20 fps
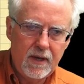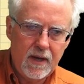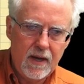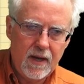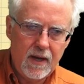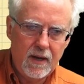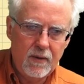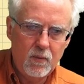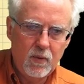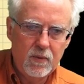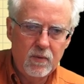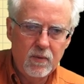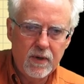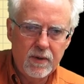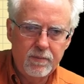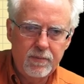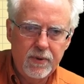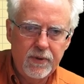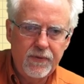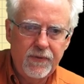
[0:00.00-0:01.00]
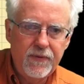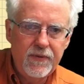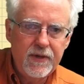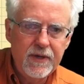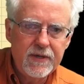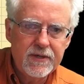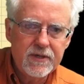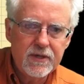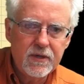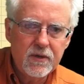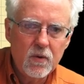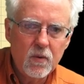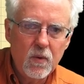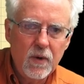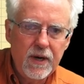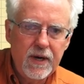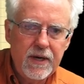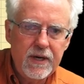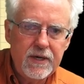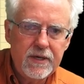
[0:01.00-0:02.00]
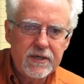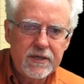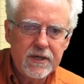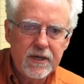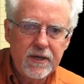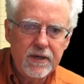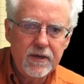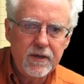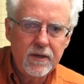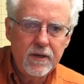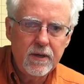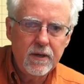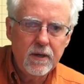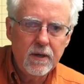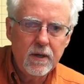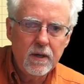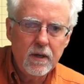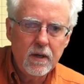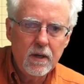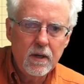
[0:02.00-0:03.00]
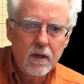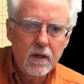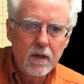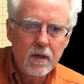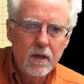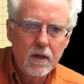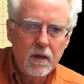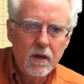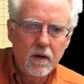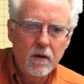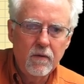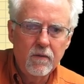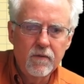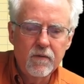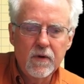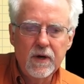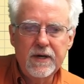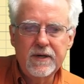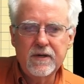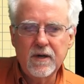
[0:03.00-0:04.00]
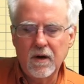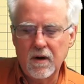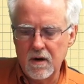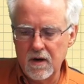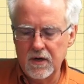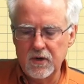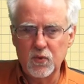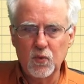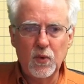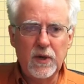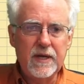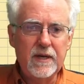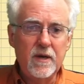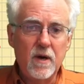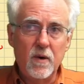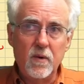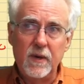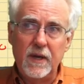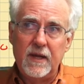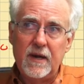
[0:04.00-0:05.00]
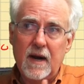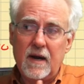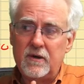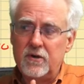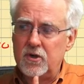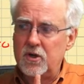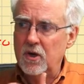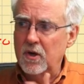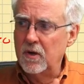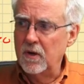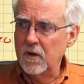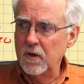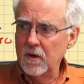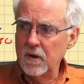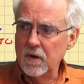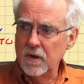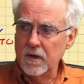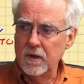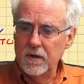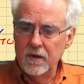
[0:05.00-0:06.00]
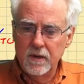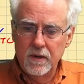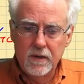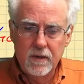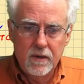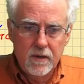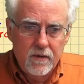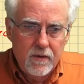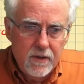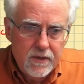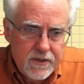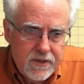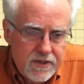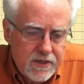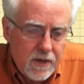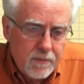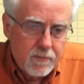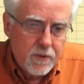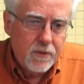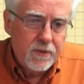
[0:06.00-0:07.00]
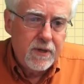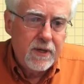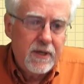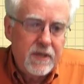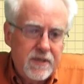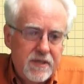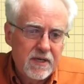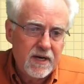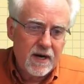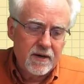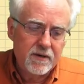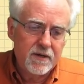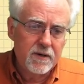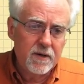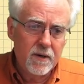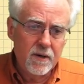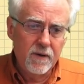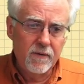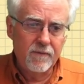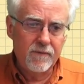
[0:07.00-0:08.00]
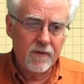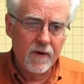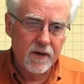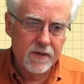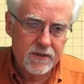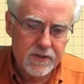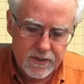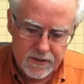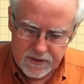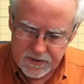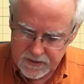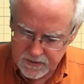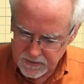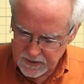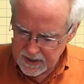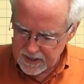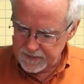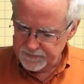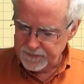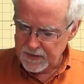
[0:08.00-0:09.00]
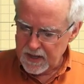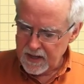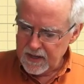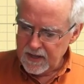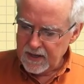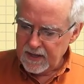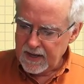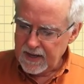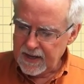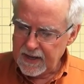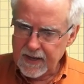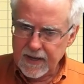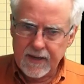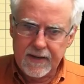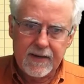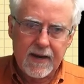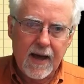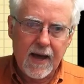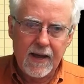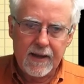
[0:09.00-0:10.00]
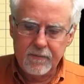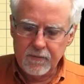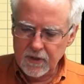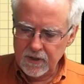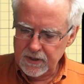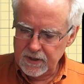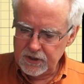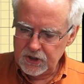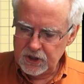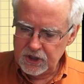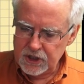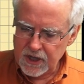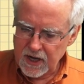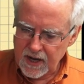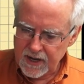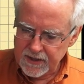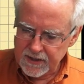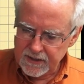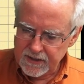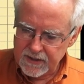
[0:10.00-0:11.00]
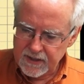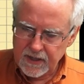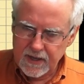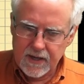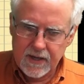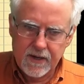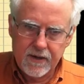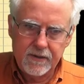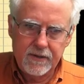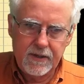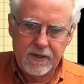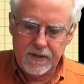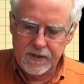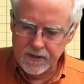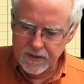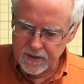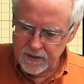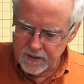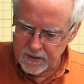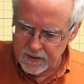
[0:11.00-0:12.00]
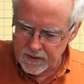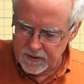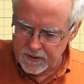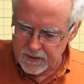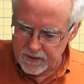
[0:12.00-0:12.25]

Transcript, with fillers: uh, we want to put this equation over into Arduino in our turn subroutines, in our turn functions. Okay, and I'm going to jot it down here.